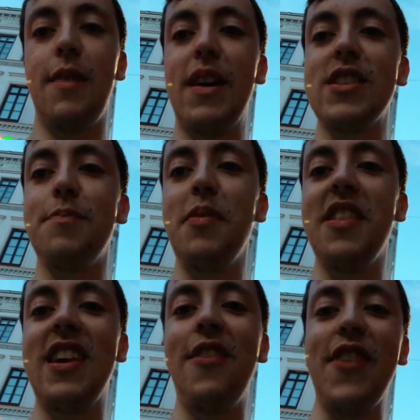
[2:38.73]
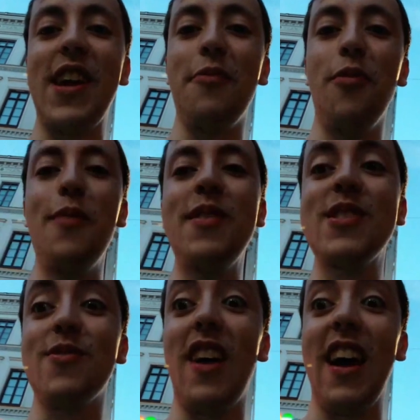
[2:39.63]
Imagine believing in
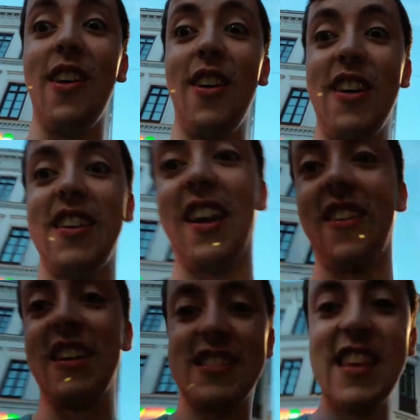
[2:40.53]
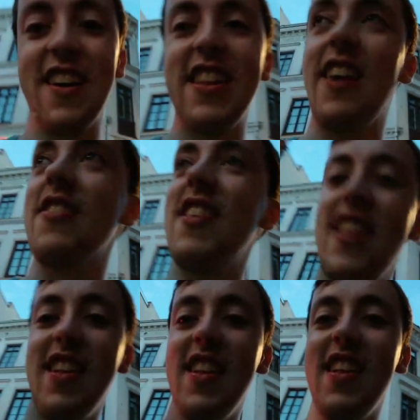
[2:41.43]
women's rights. Oh, yeah, right. Settle down.
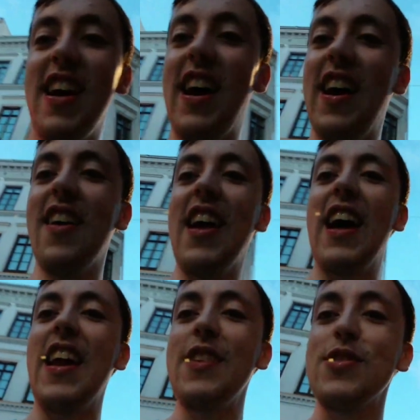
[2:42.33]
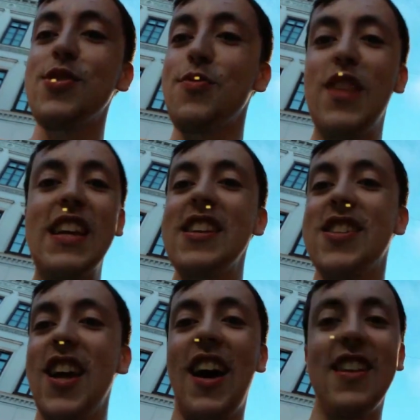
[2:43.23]
I was just reading
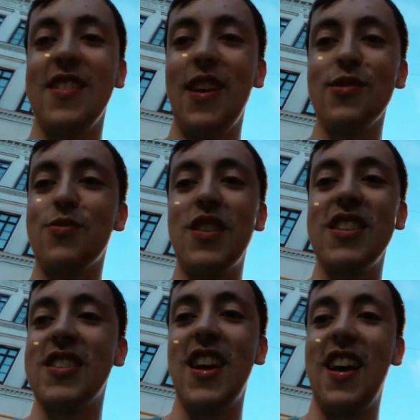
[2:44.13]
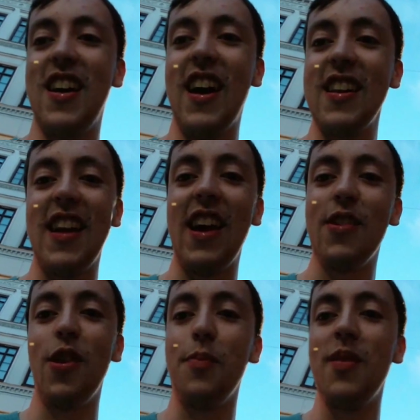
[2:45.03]
chat, dude. I was reading chat. I did
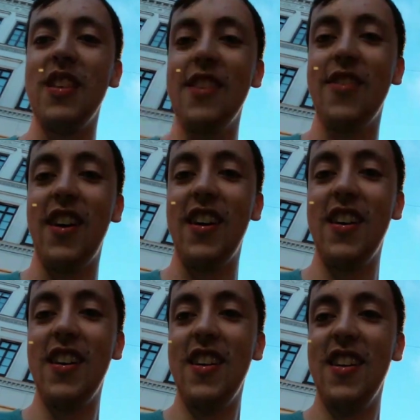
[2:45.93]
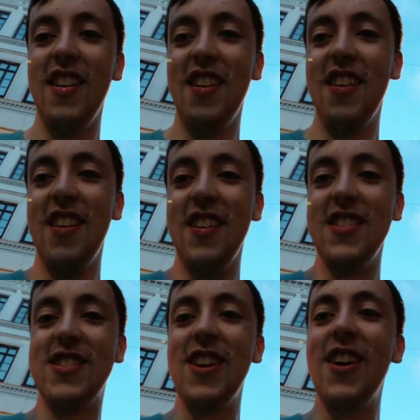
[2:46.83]
not believe that. Juggernaut,
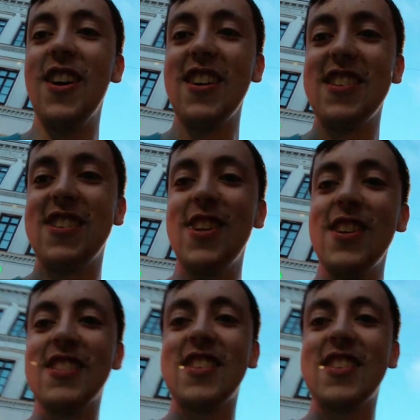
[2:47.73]
Juggernaut. Jug